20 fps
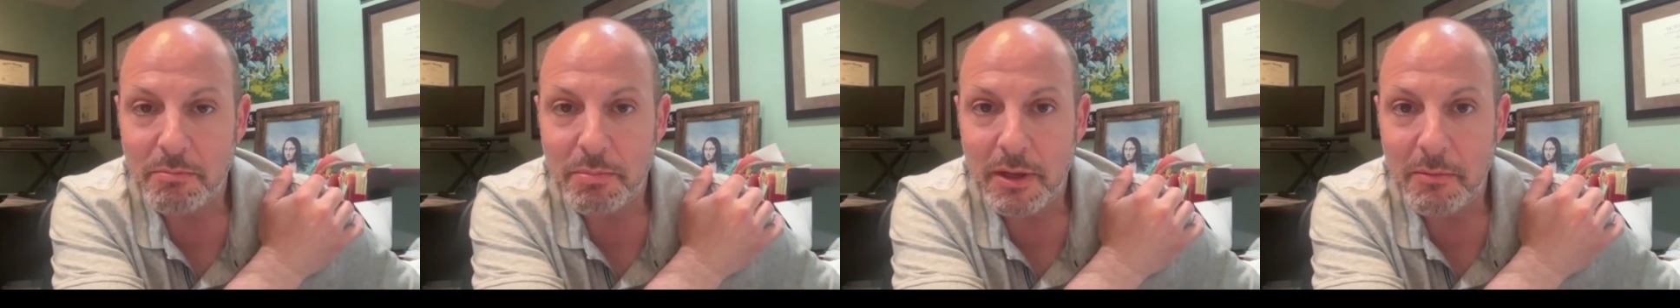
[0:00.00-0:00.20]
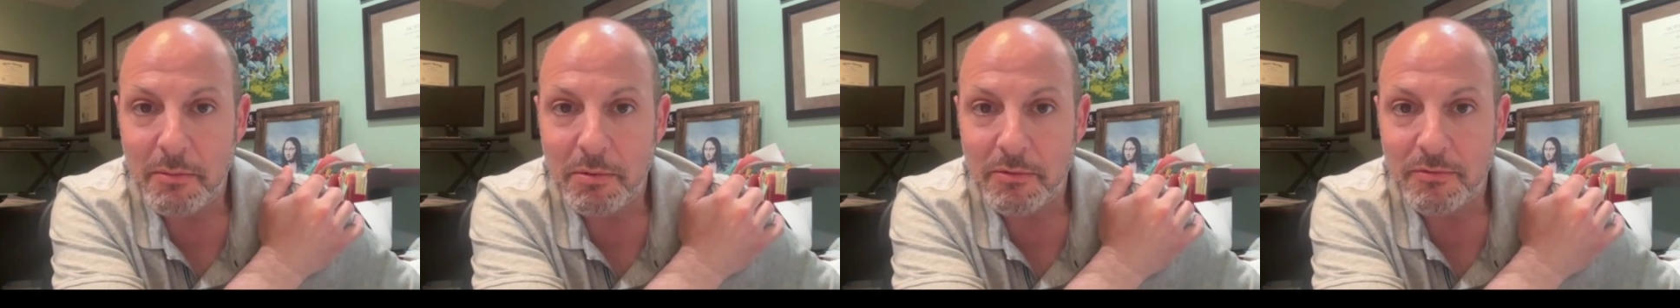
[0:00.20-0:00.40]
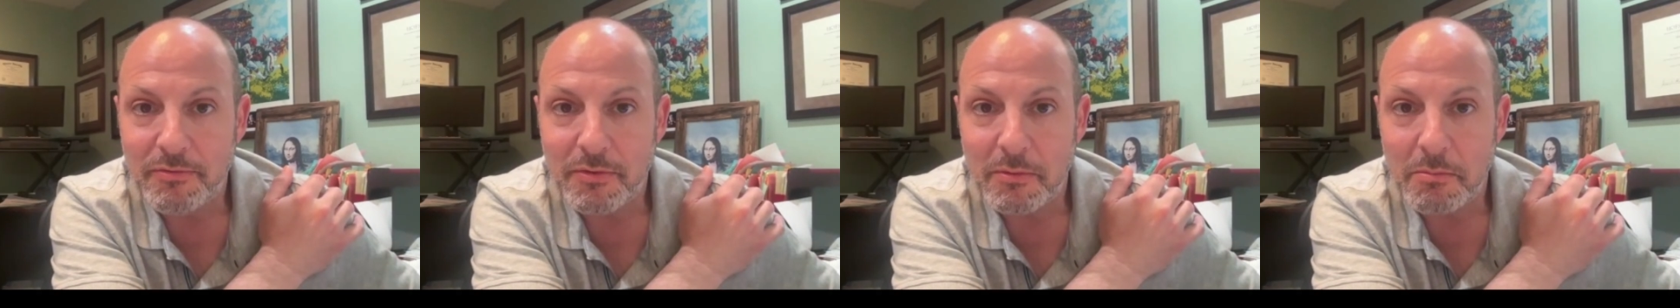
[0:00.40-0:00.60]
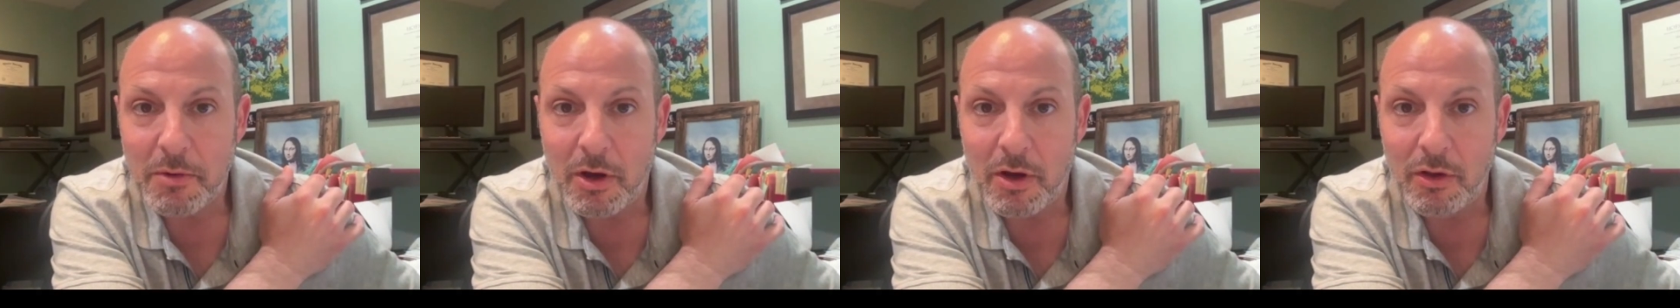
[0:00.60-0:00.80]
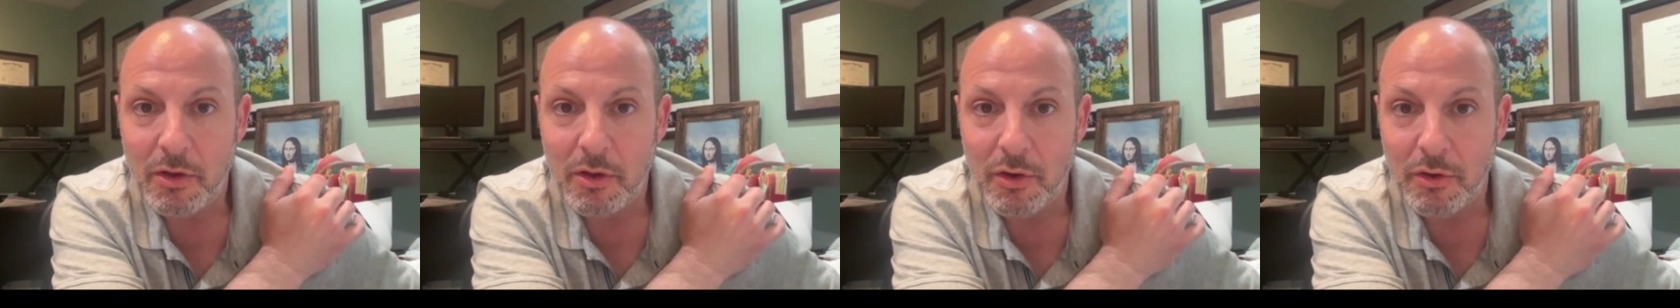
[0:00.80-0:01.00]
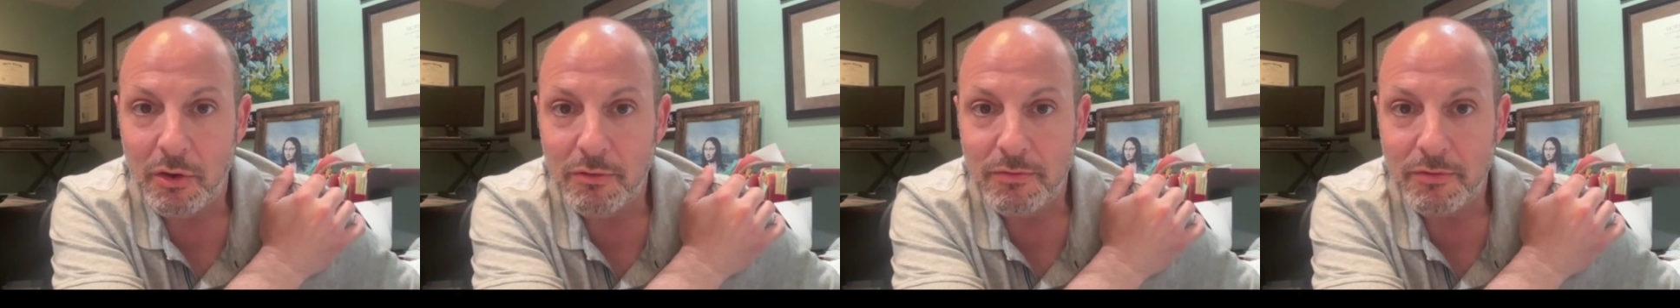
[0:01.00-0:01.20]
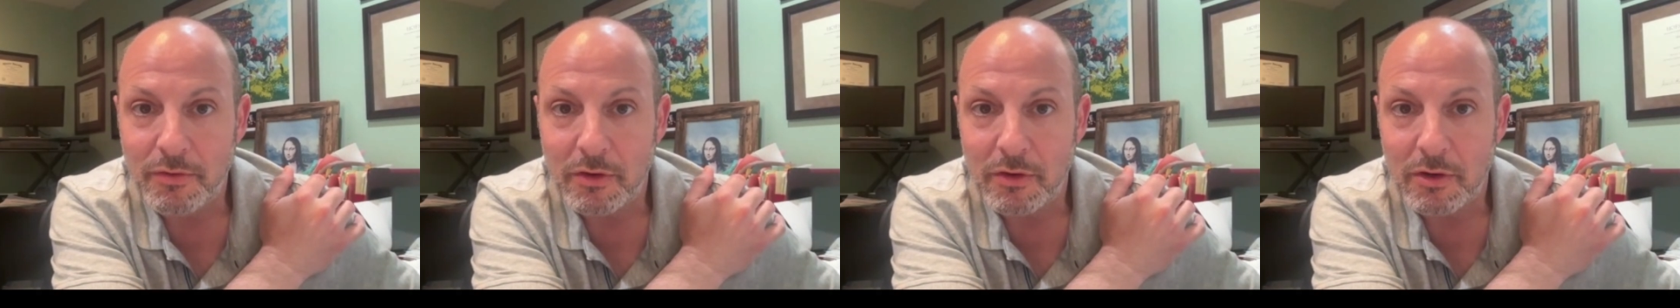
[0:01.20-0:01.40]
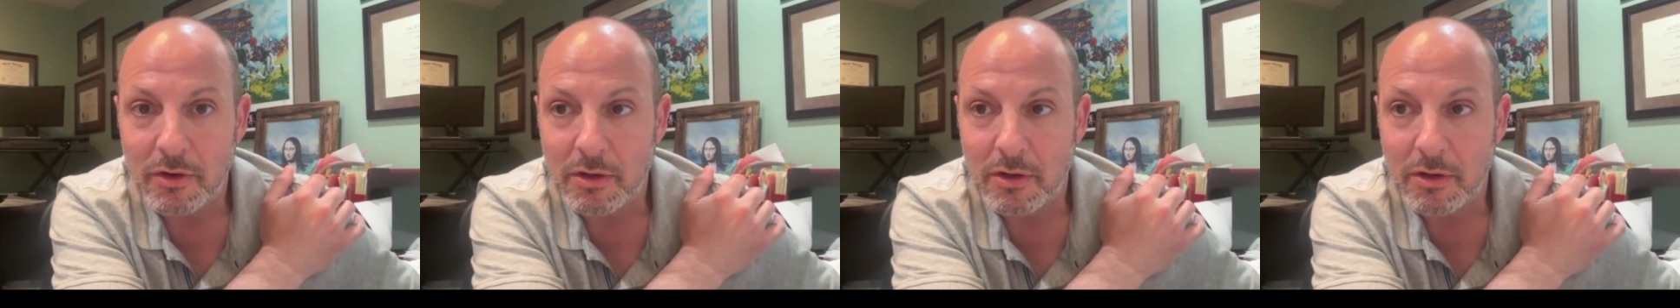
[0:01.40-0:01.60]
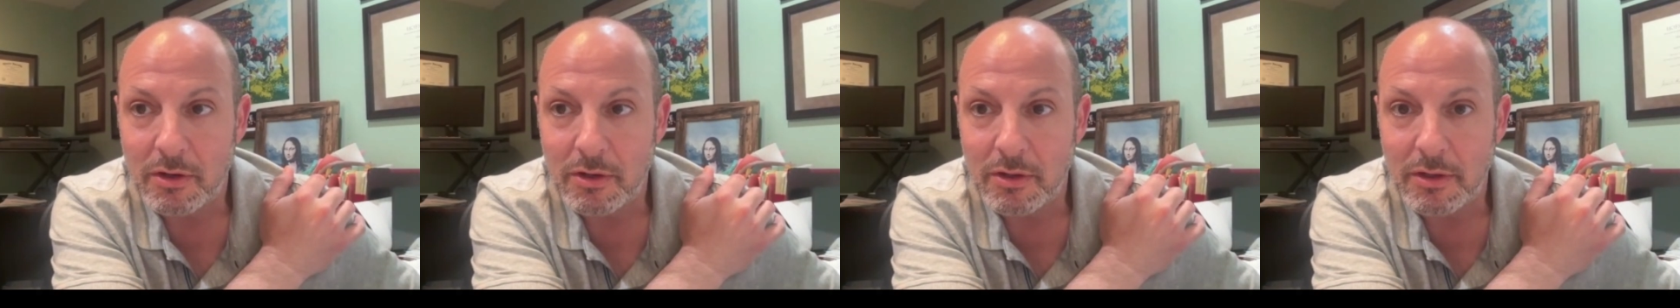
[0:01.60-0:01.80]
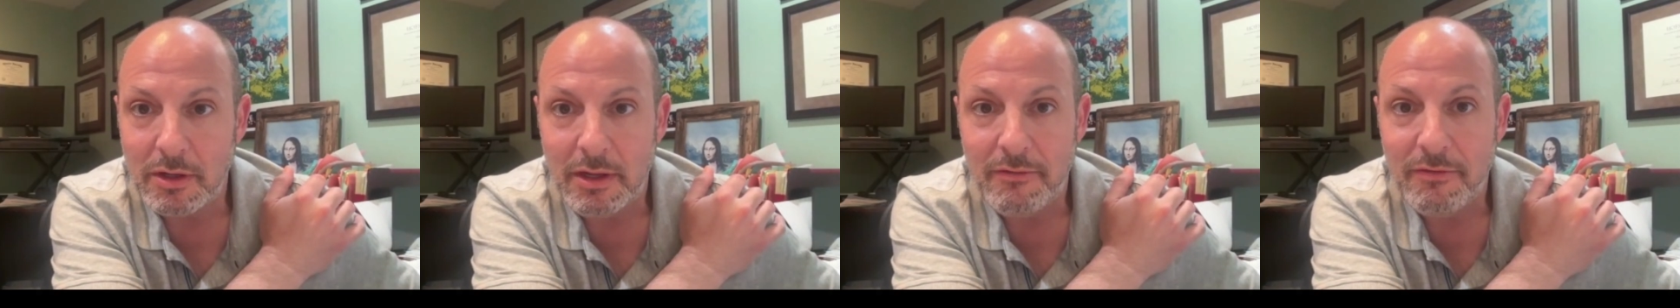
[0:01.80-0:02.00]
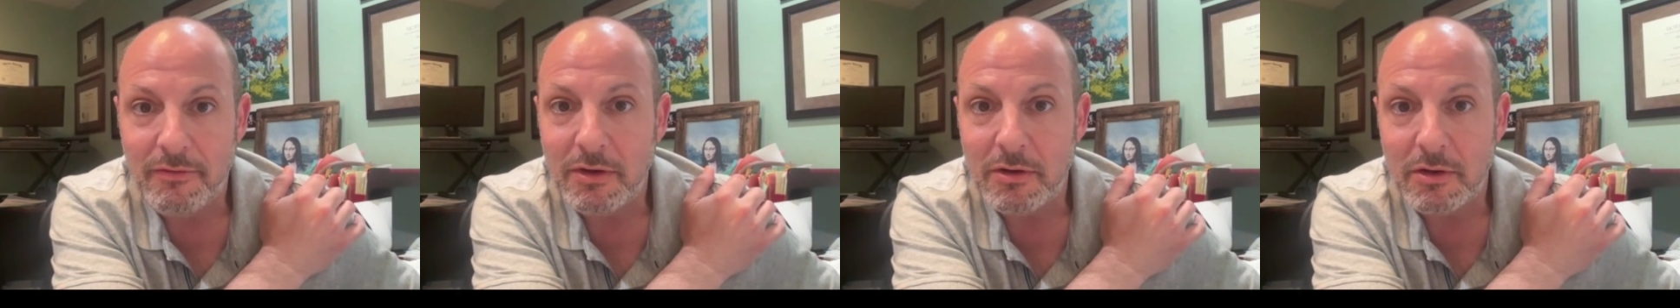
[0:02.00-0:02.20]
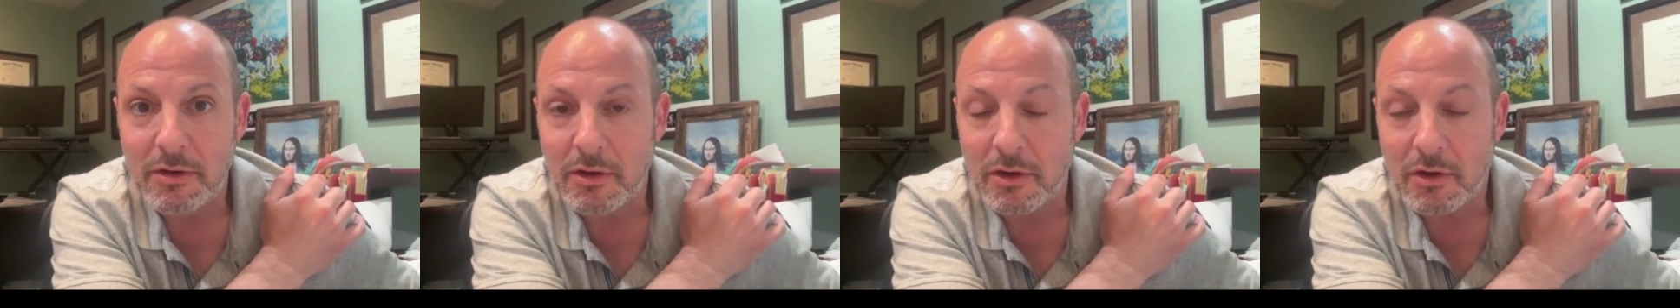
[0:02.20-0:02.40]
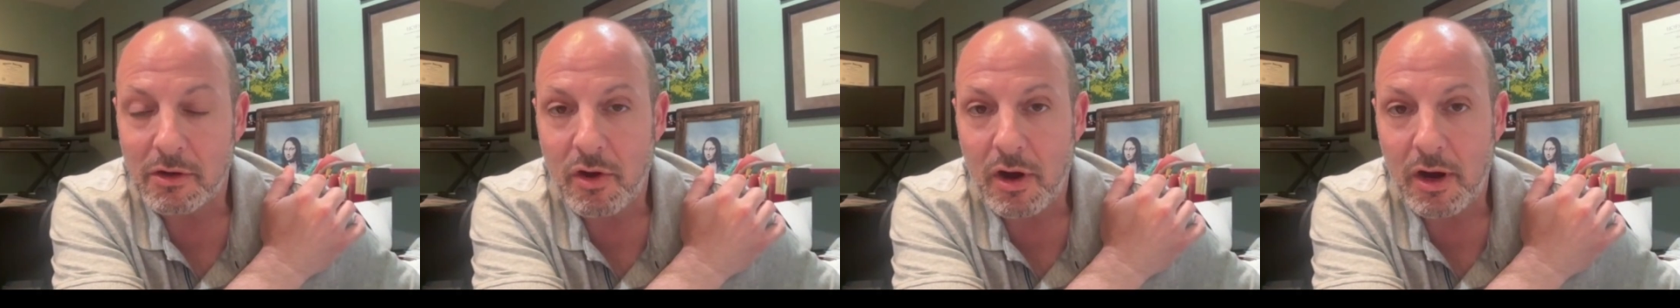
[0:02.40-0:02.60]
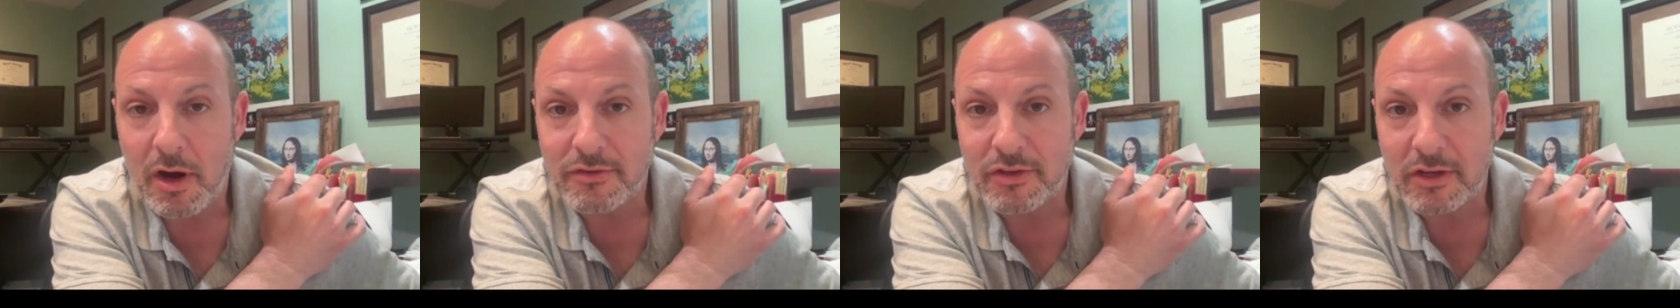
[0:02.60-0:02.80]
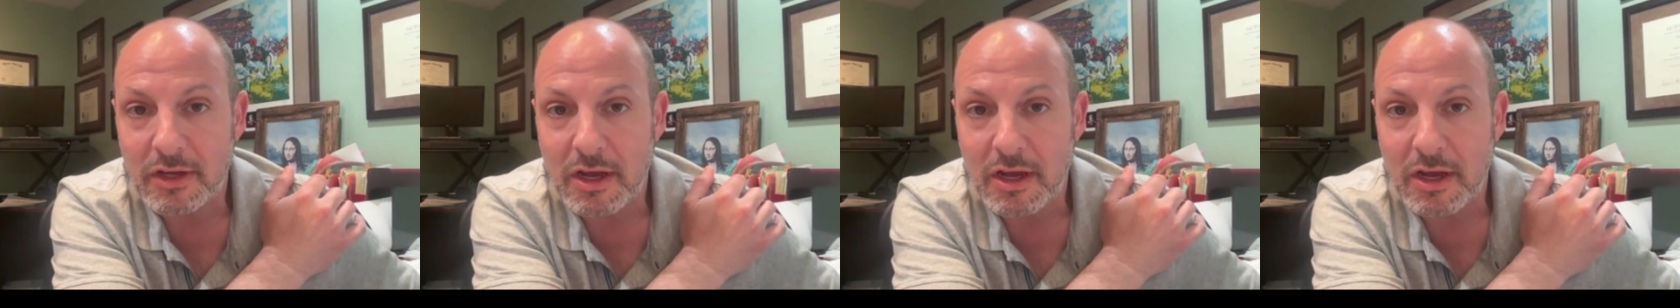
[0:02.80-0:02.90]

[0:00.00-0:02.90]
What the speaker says: people from all over, even across the